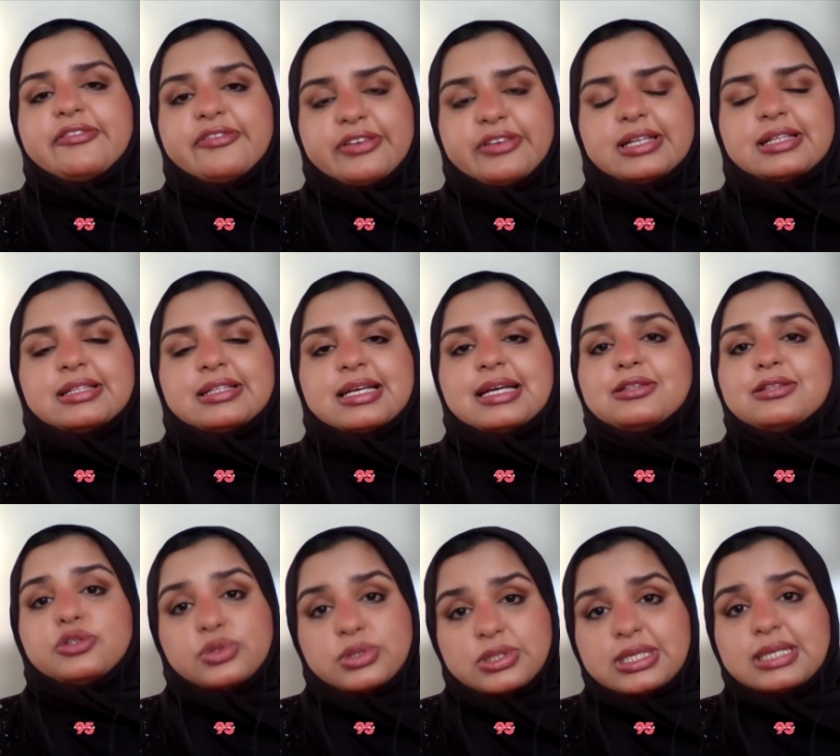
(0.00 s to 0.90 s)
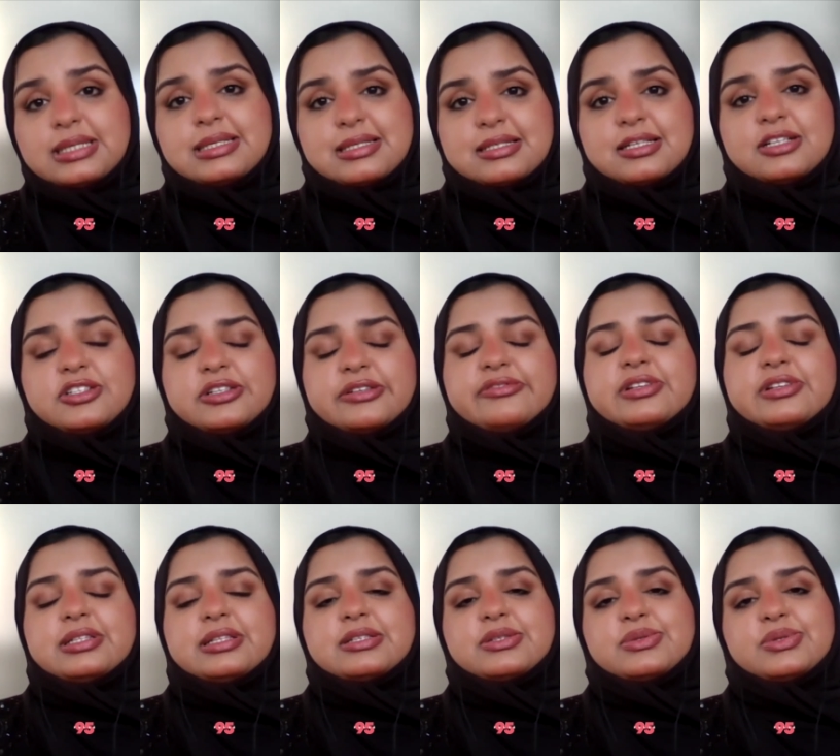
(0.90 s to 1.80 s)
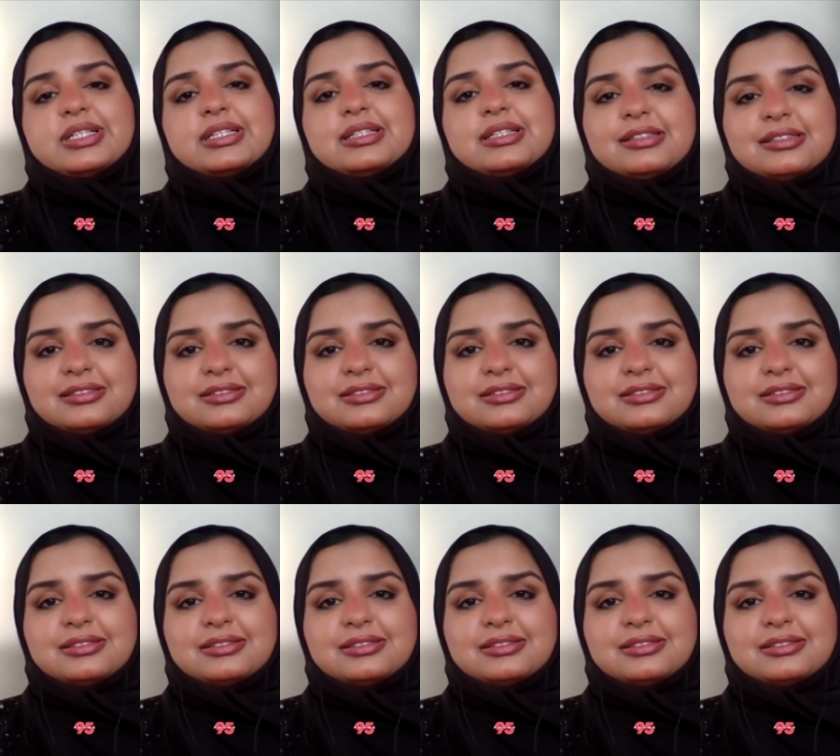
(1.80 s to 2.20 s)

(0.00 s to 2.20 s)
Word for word: a field and to study such a field as well.